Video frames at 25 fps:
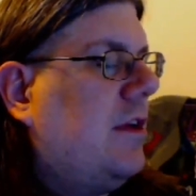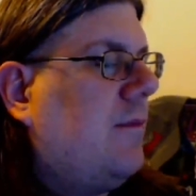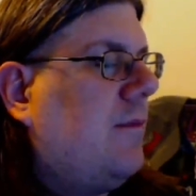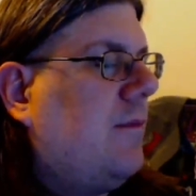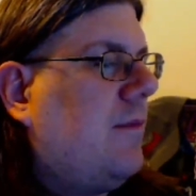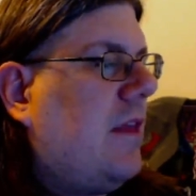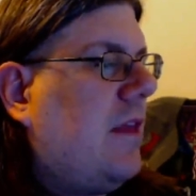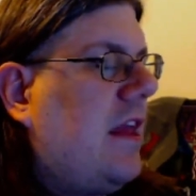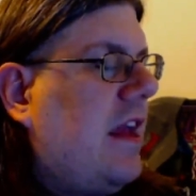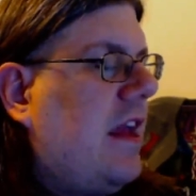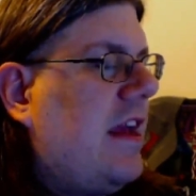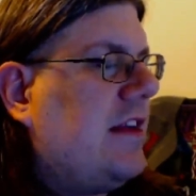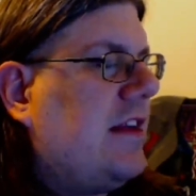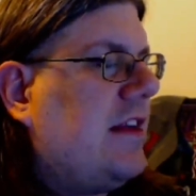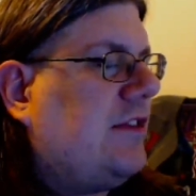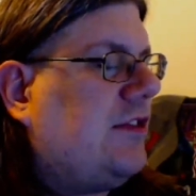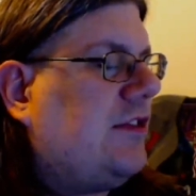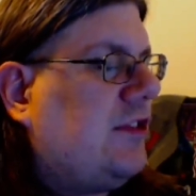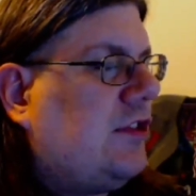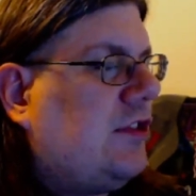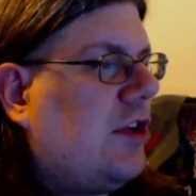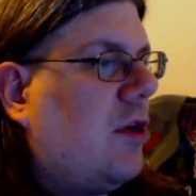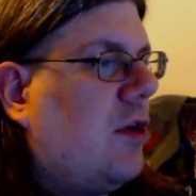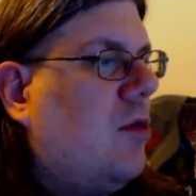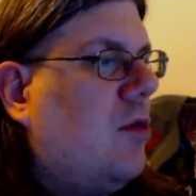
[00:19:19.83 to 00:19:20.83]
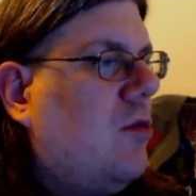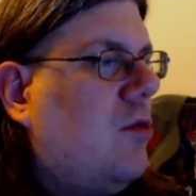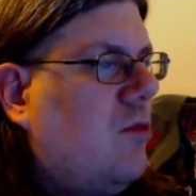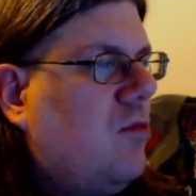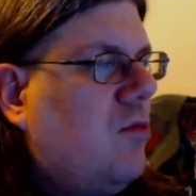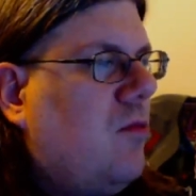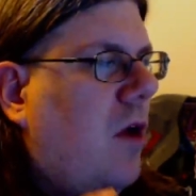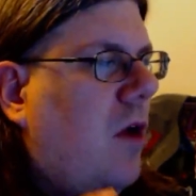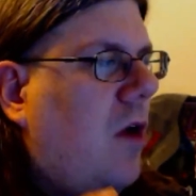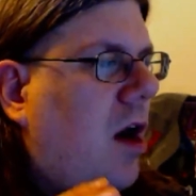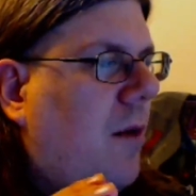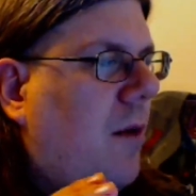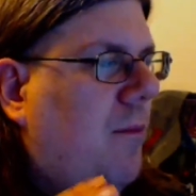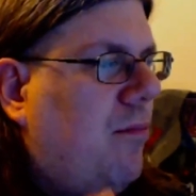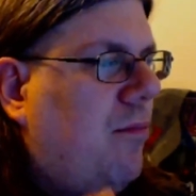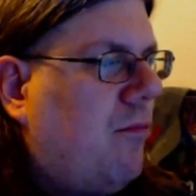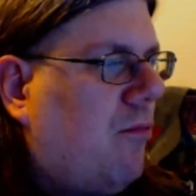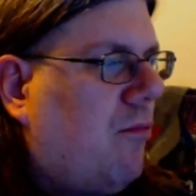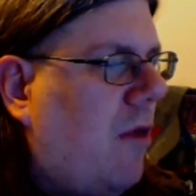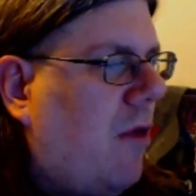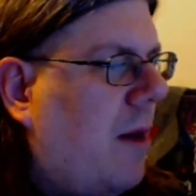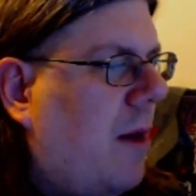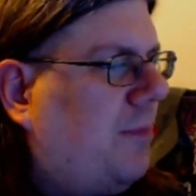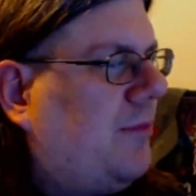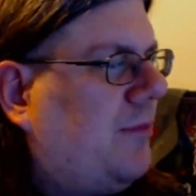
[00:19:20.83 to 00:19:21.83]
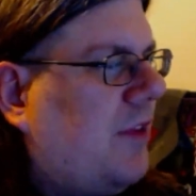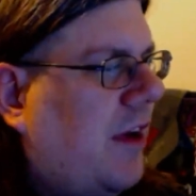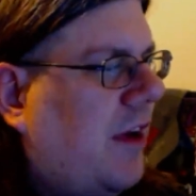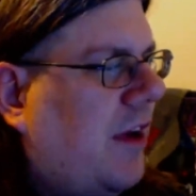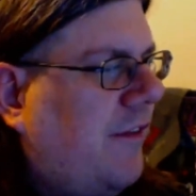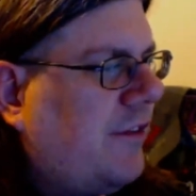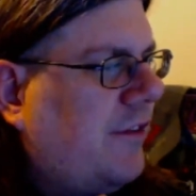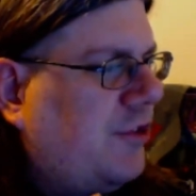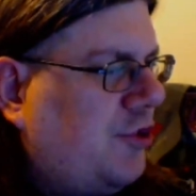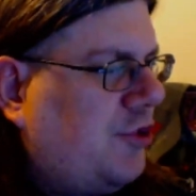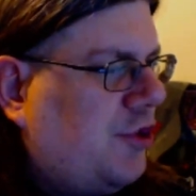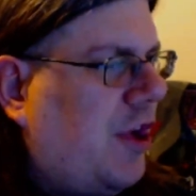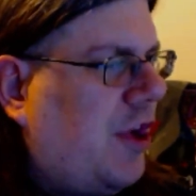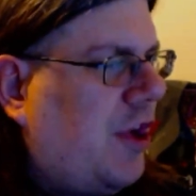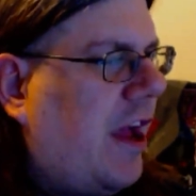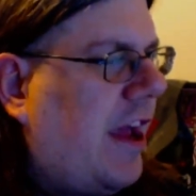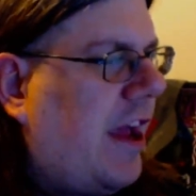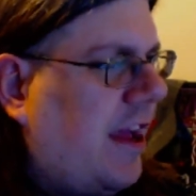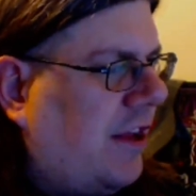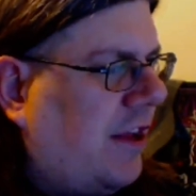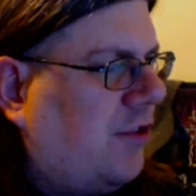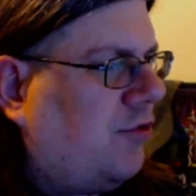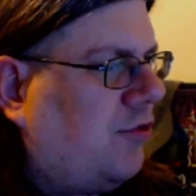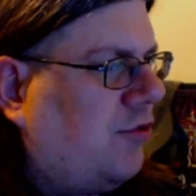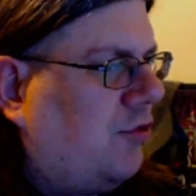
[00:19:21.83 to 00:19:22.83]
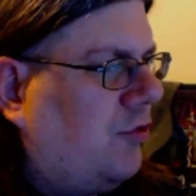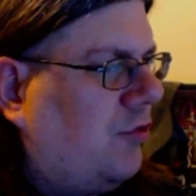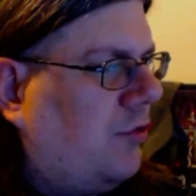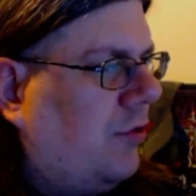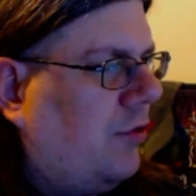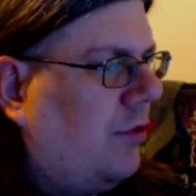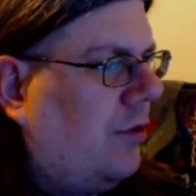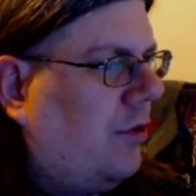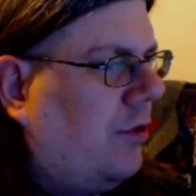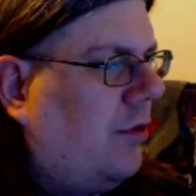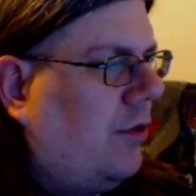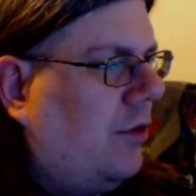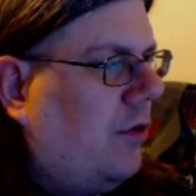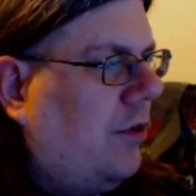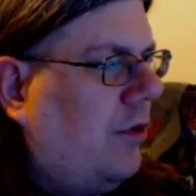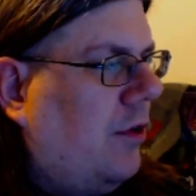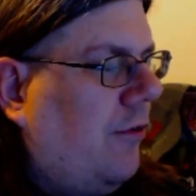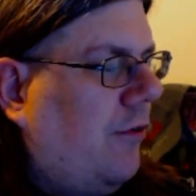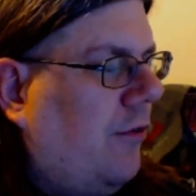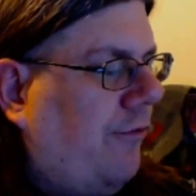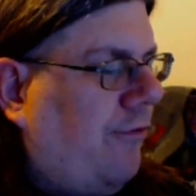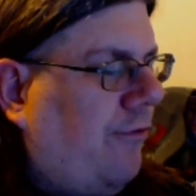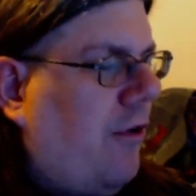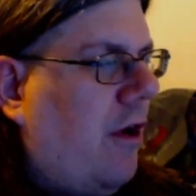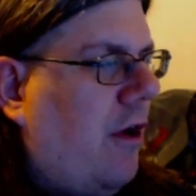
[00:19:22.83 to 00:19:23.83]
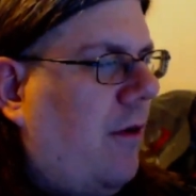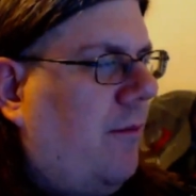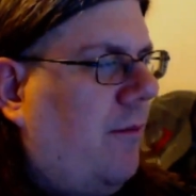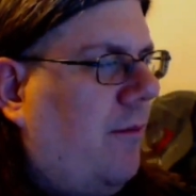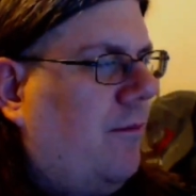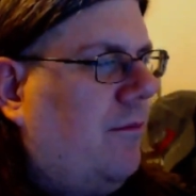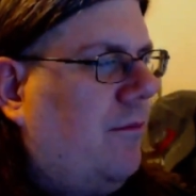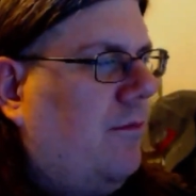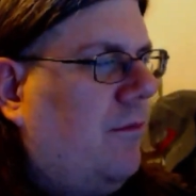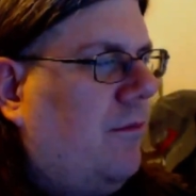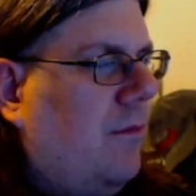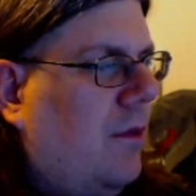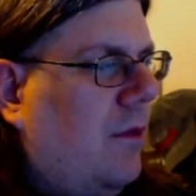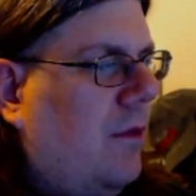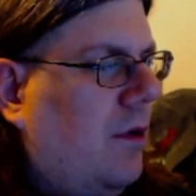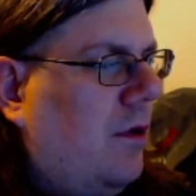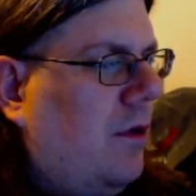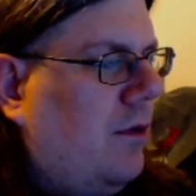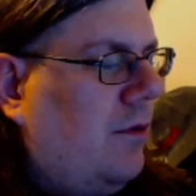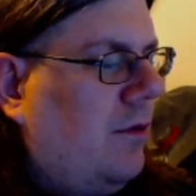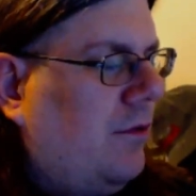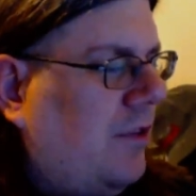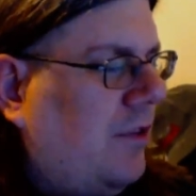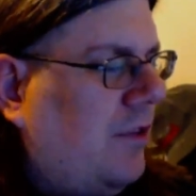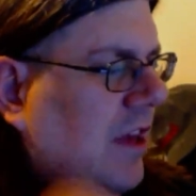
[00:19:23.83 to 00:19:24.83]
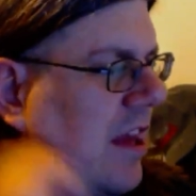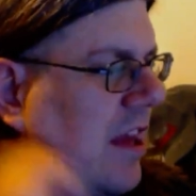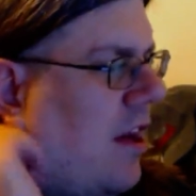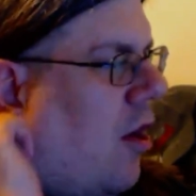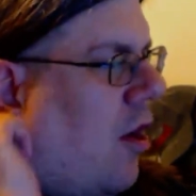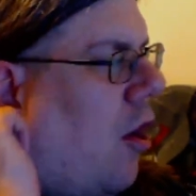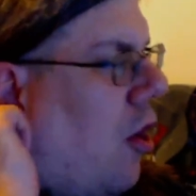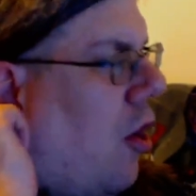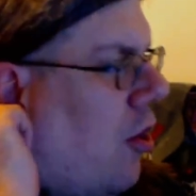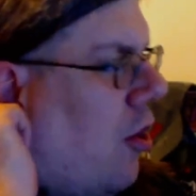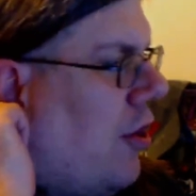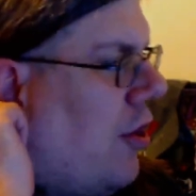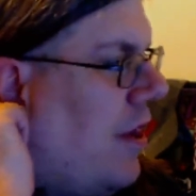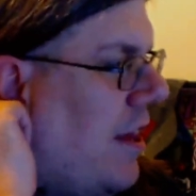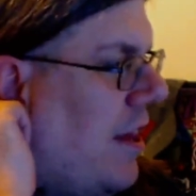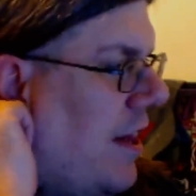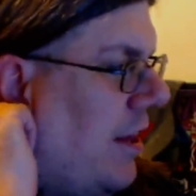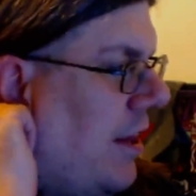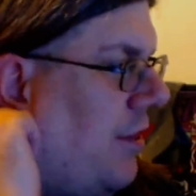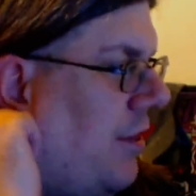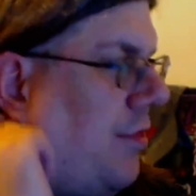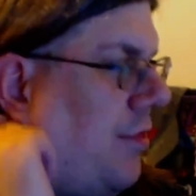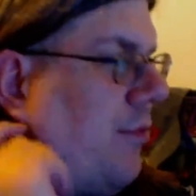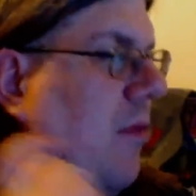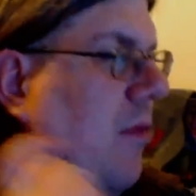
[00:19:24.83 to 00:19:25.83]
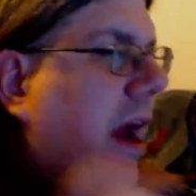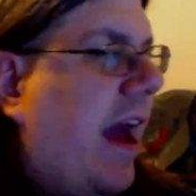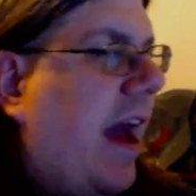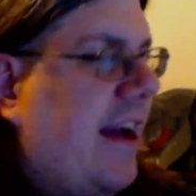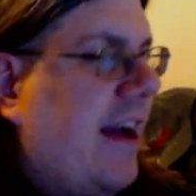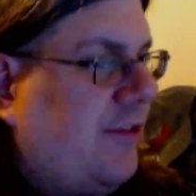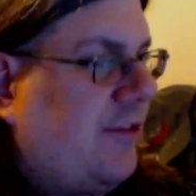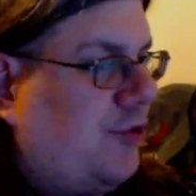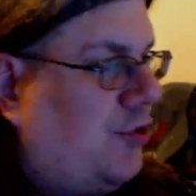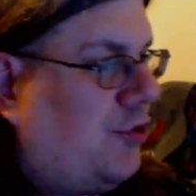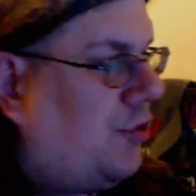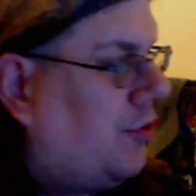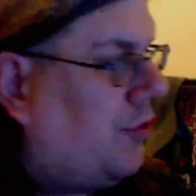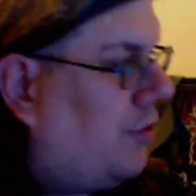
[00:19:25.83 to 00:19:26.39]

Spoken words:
it's so abrupt of a change from the hard hitting thrash